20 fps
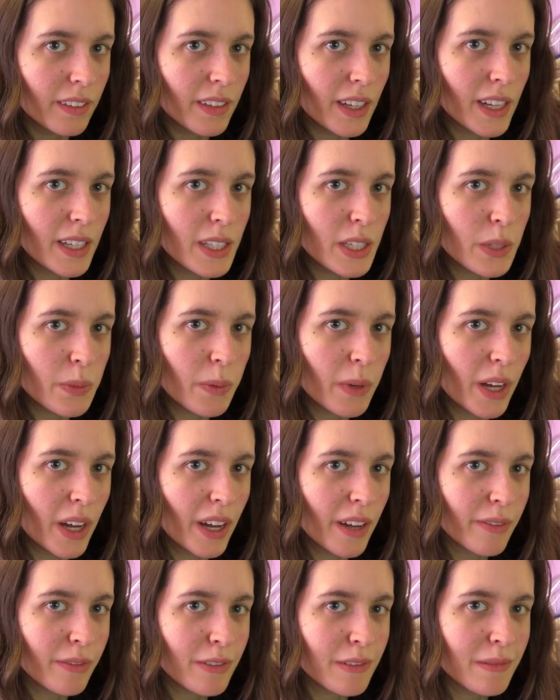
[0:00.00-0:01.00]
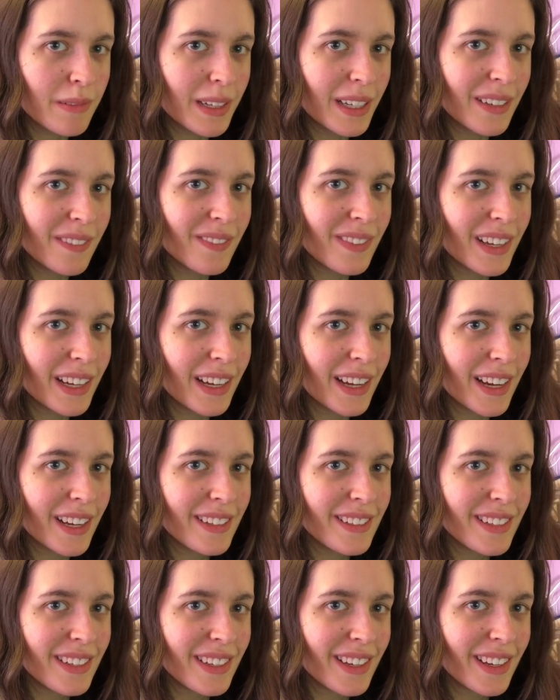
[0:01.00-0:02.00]
That's why for one of my
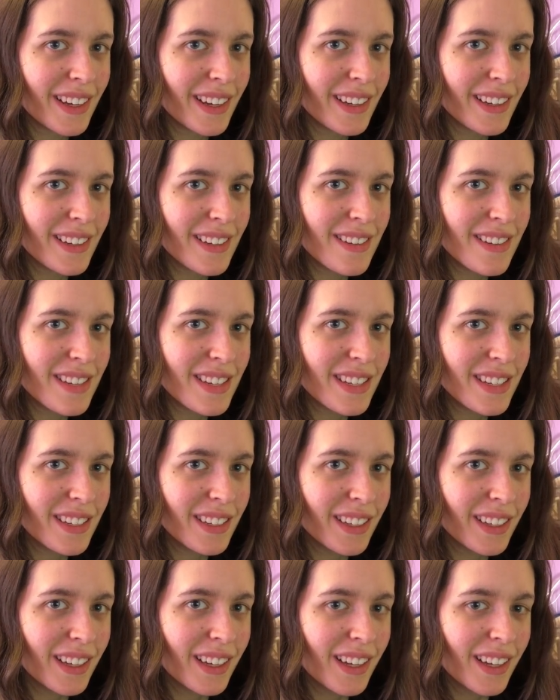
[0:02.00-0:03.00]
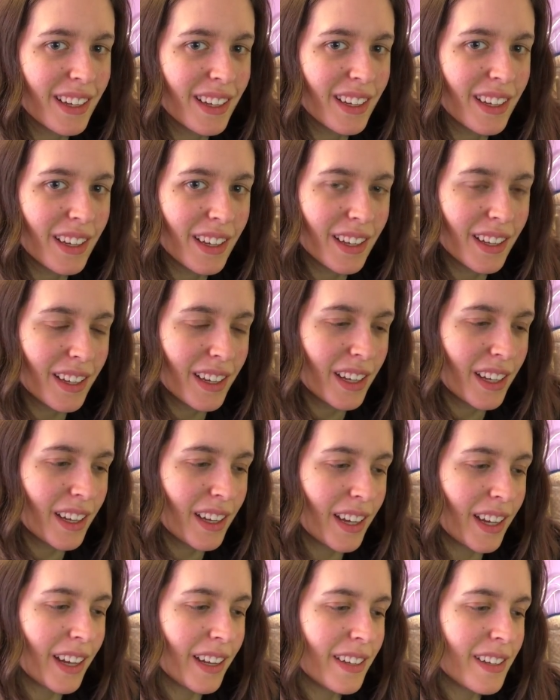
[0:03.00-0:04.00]
ideas,
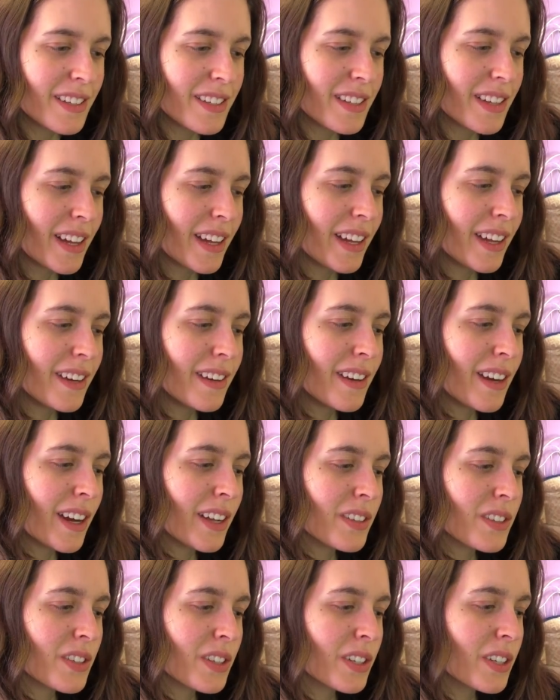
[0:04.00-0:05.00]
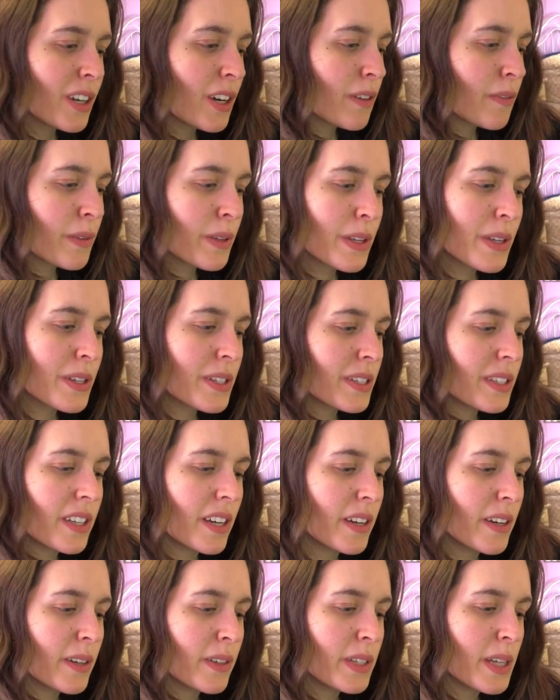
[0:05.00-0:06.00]
I decided not to go for the
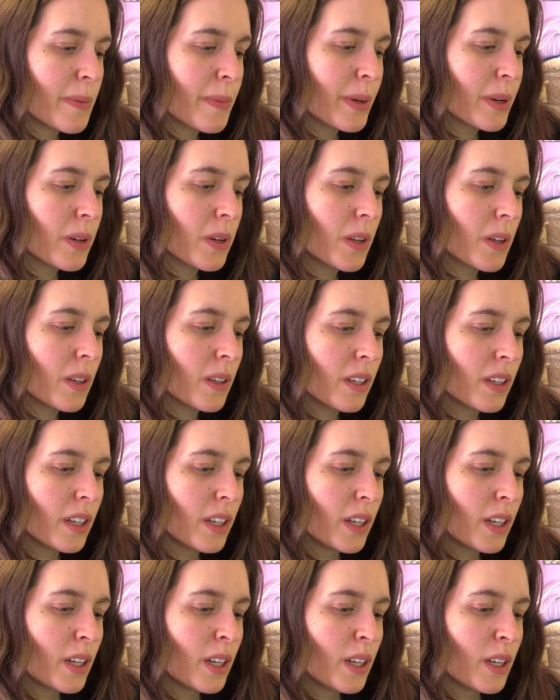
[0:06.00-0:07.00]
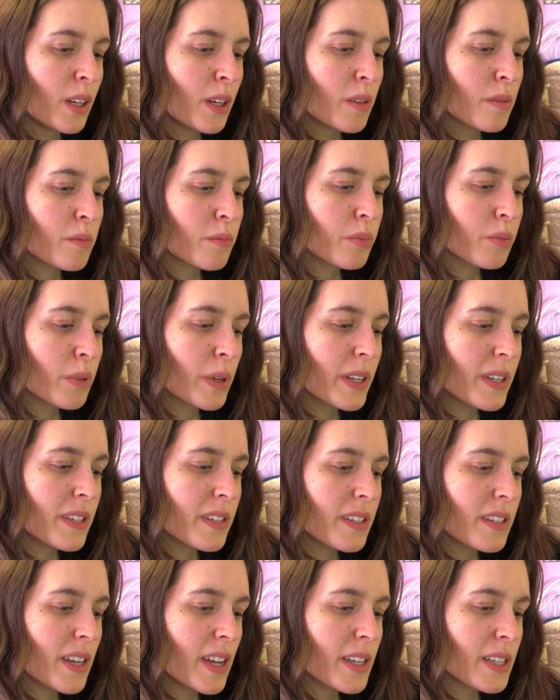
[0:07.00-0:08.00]
stereotypical
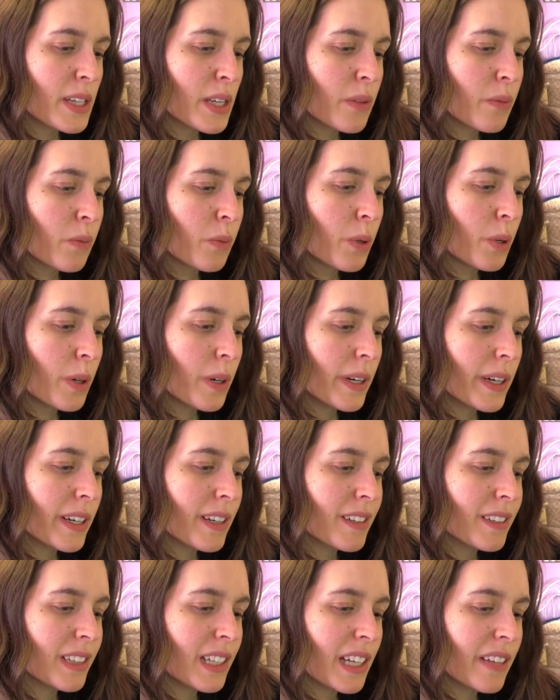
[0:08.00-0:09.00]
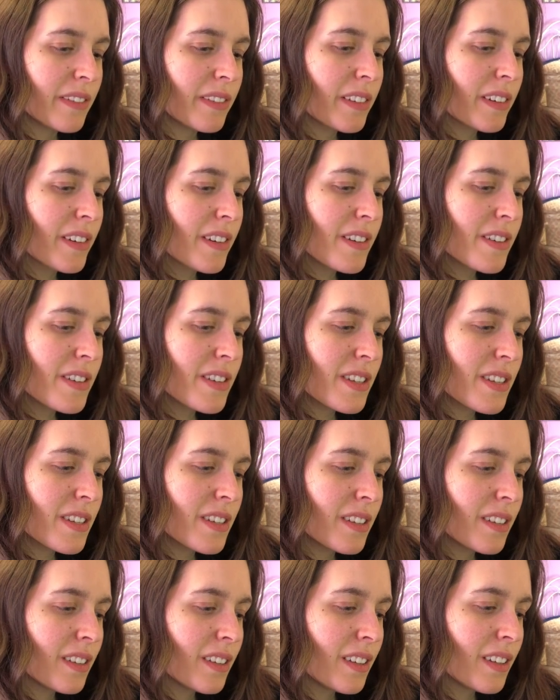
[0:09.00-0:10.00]
princess and warrior
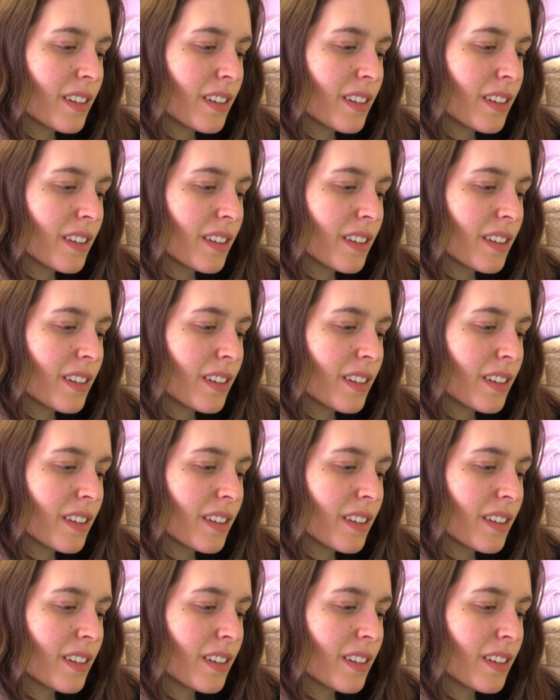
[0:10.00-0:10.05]
lovers.